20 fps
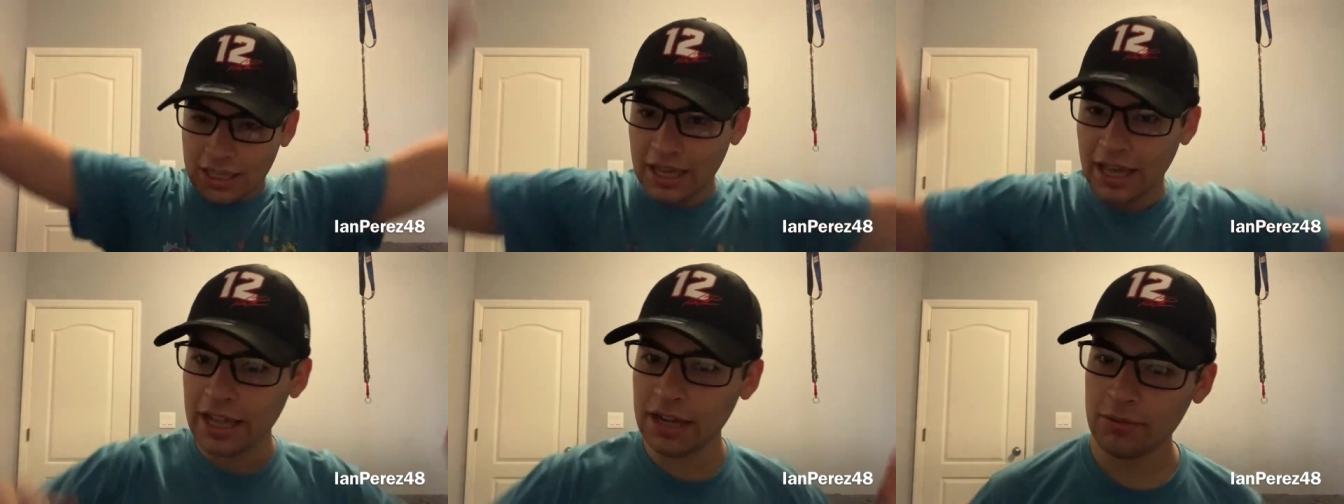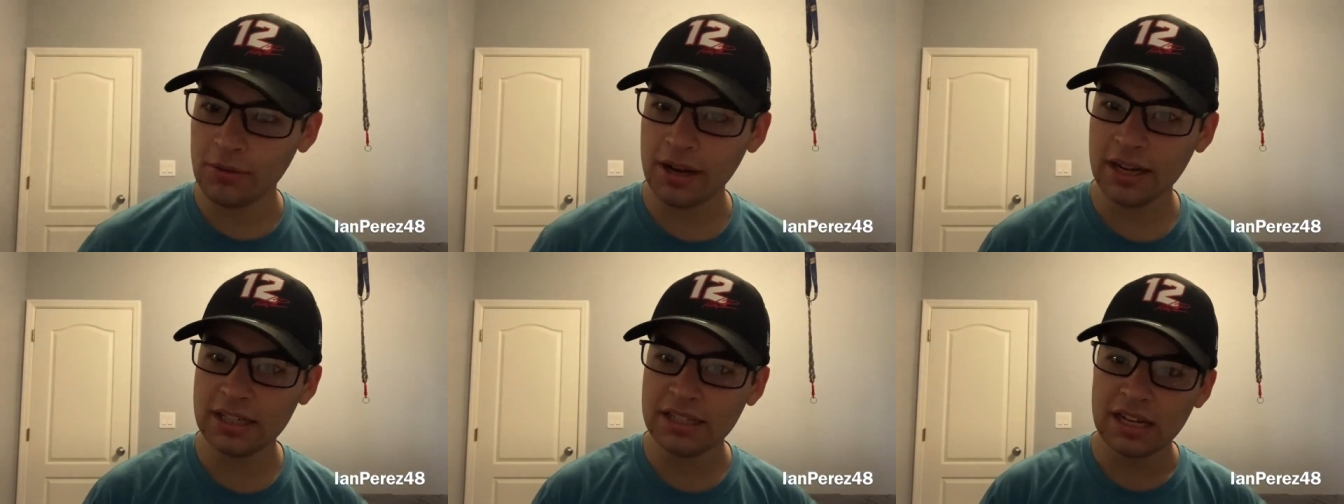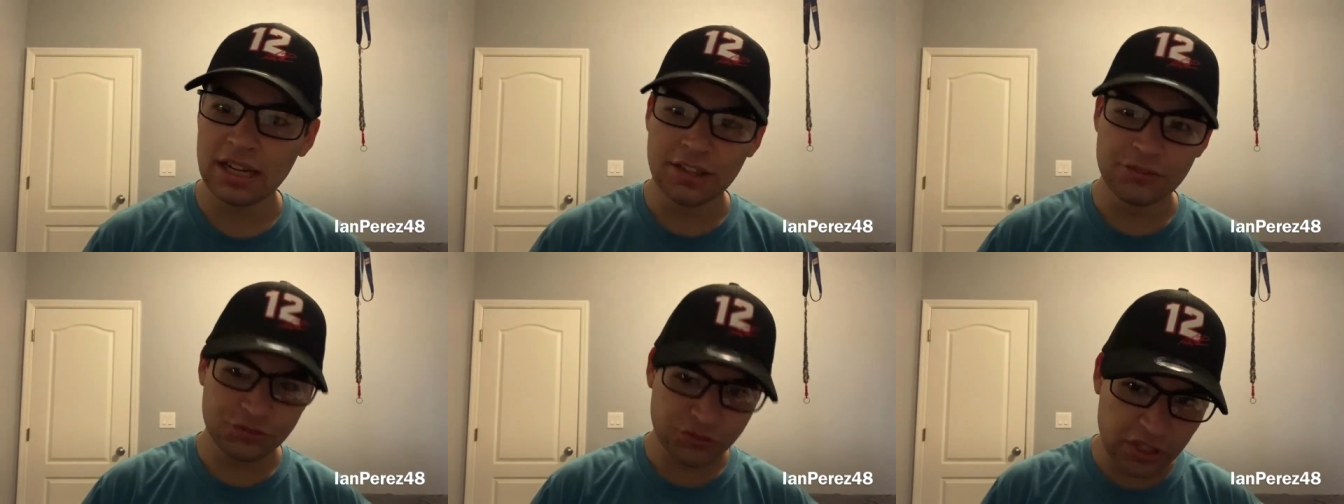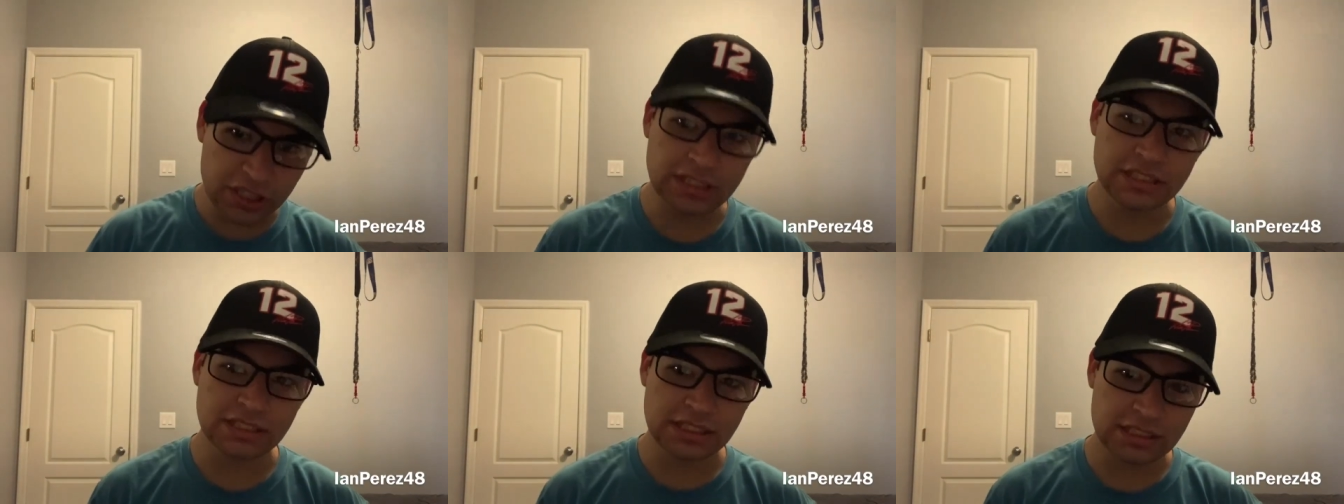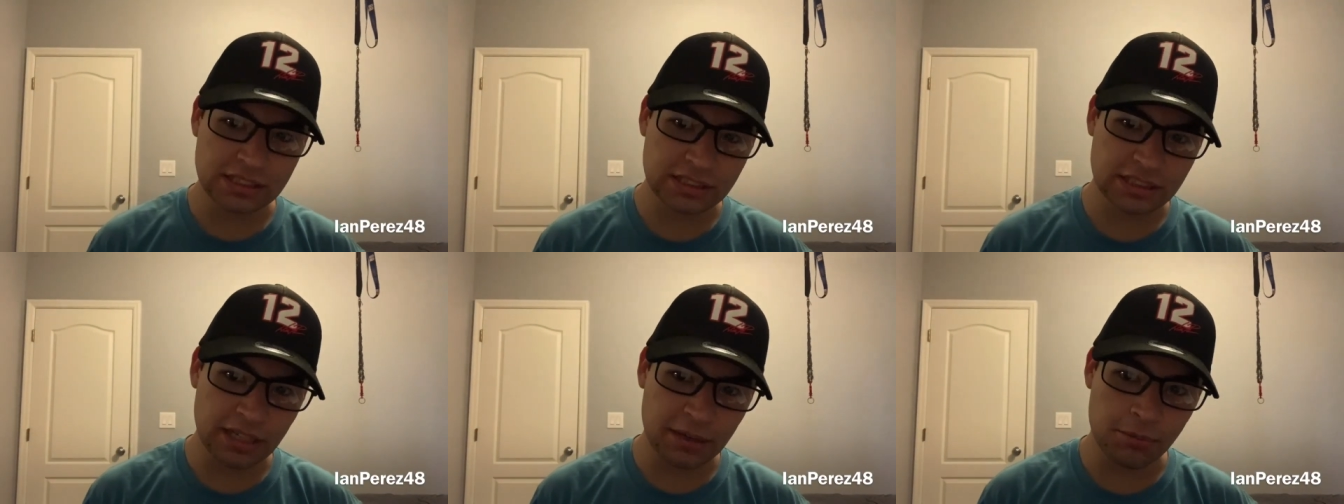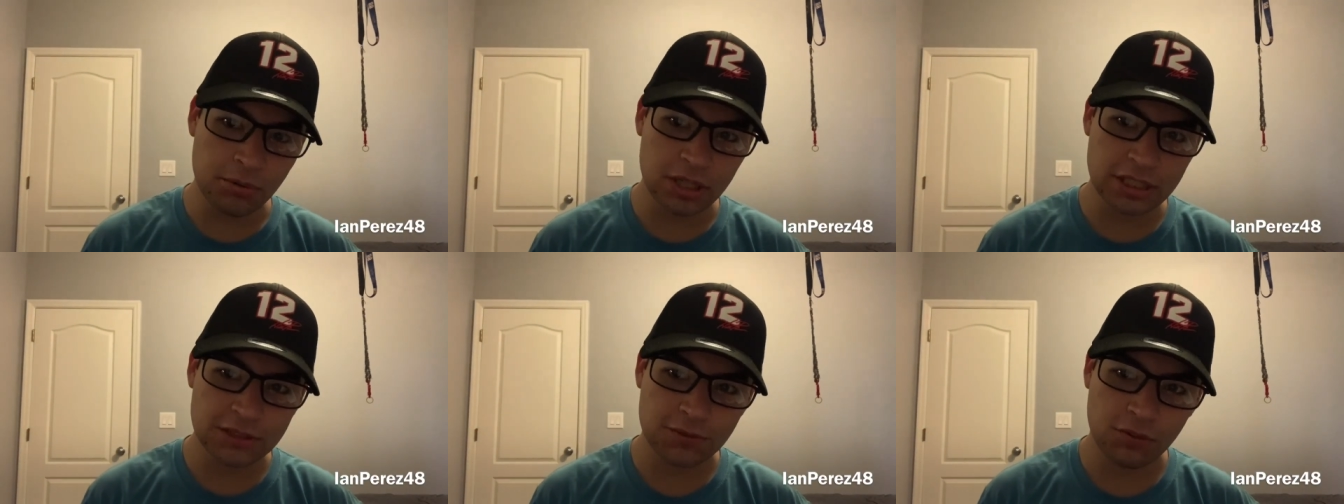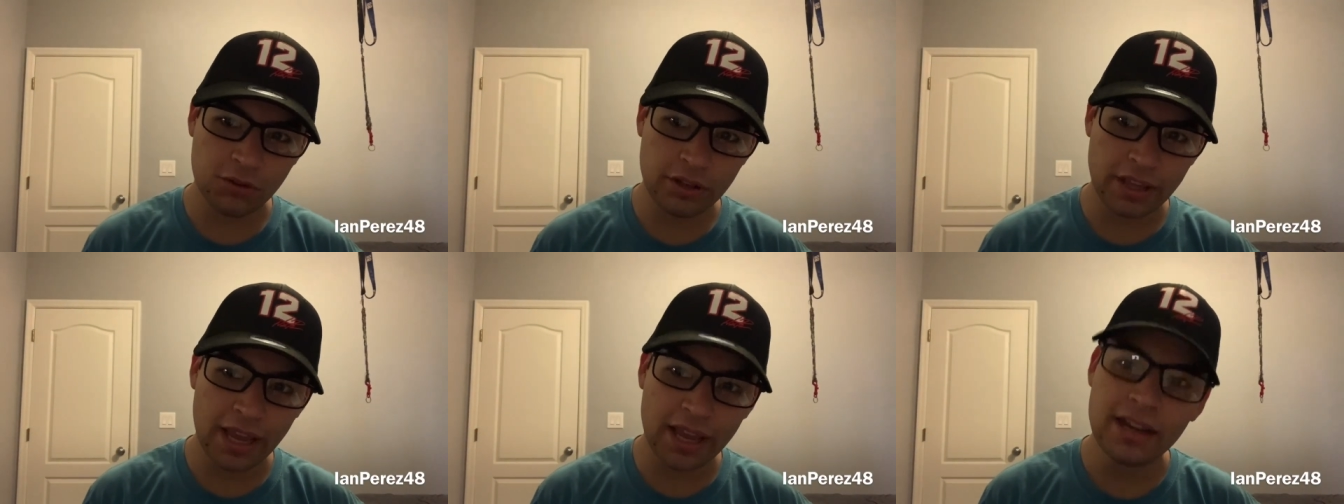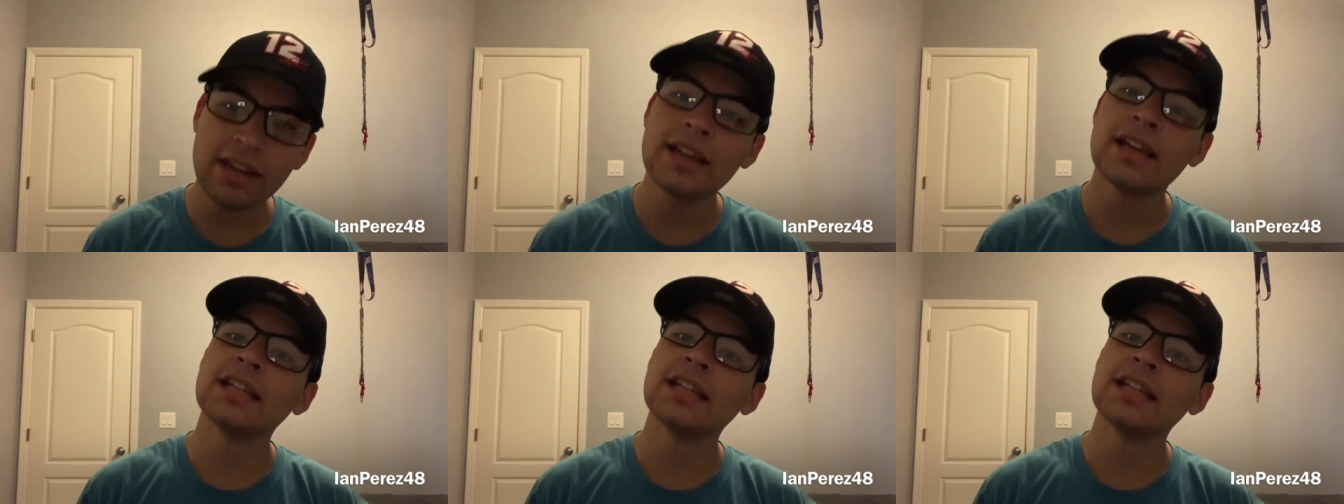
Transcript: Anyway, this is the IanPerez48,